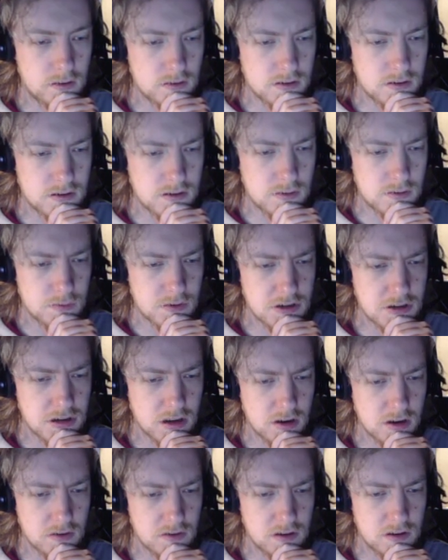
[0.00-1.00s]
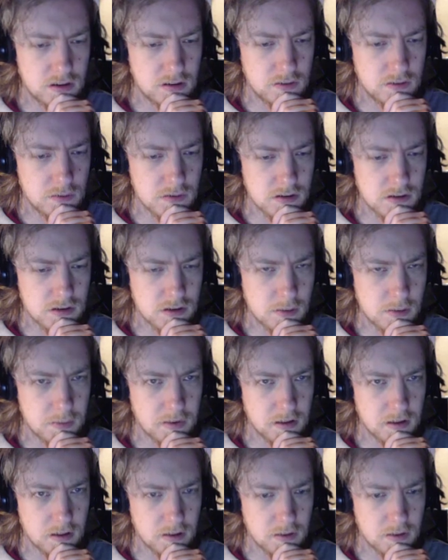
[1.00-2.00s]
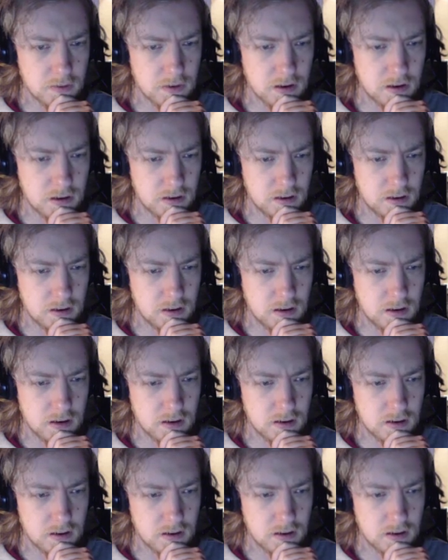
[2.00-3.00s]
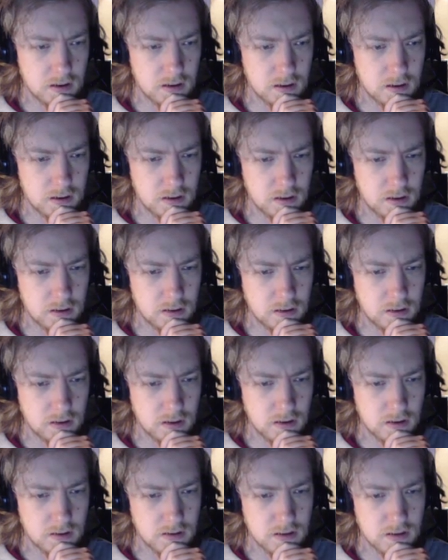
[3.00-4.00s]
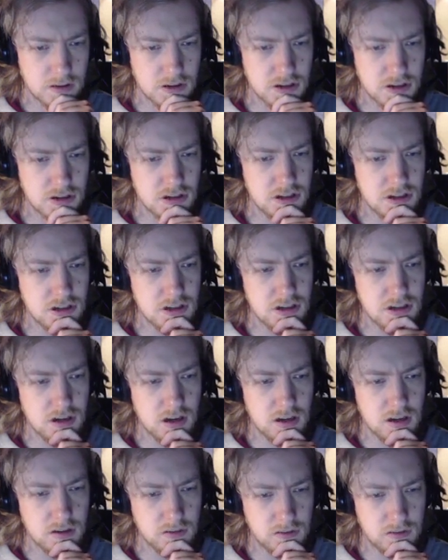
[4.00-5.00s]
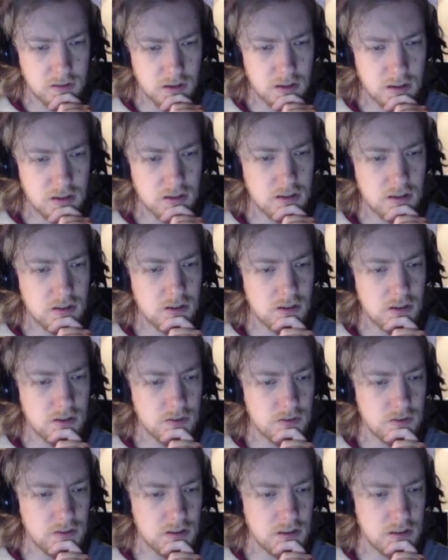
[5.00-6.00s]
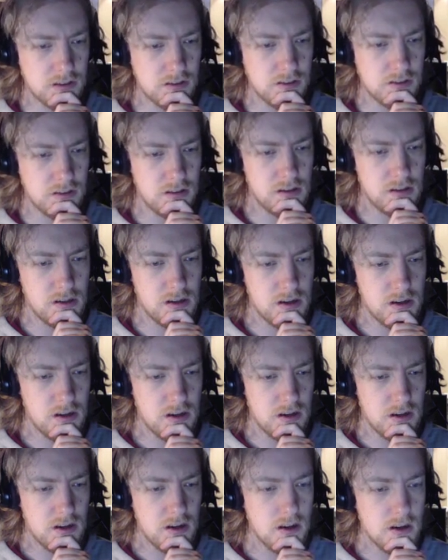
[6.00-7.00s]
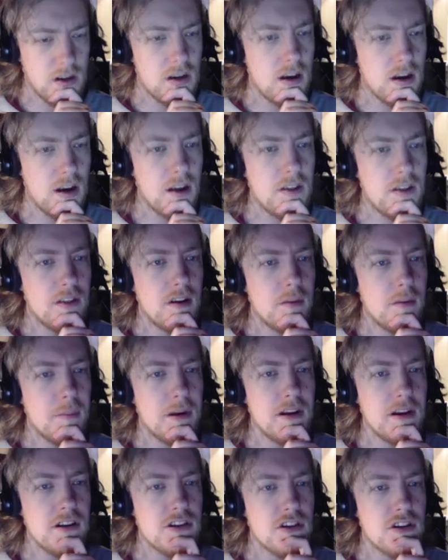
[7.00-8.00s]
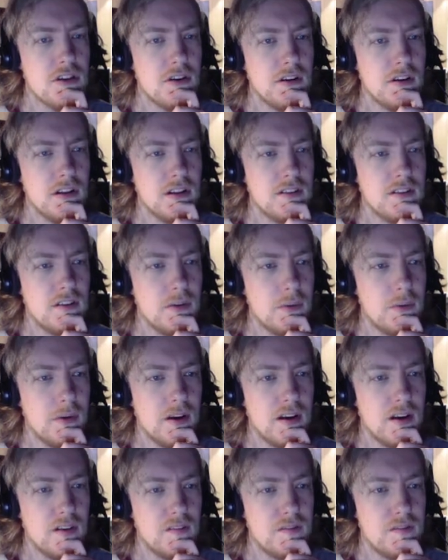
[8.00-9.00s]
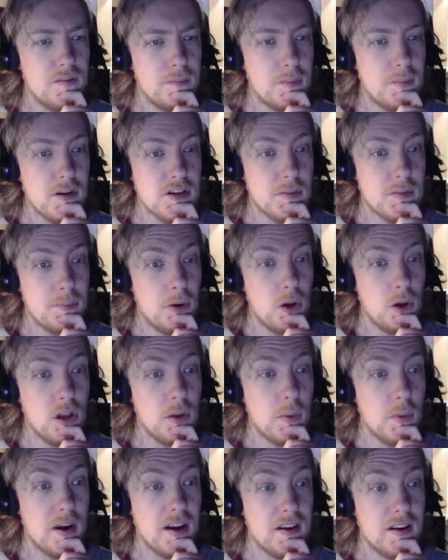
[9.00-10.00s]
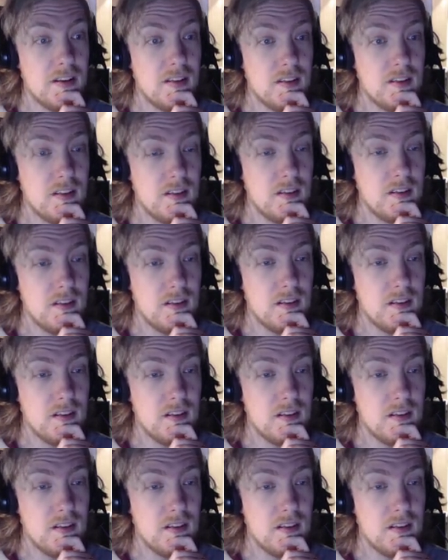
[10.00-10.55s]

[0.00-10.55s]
It was Shadow, right? It was completely on the right. Yeah, yes, that's Shadow Psyduck. Correct. And then on page 3, let's see what we have. A bunch of Poliwags.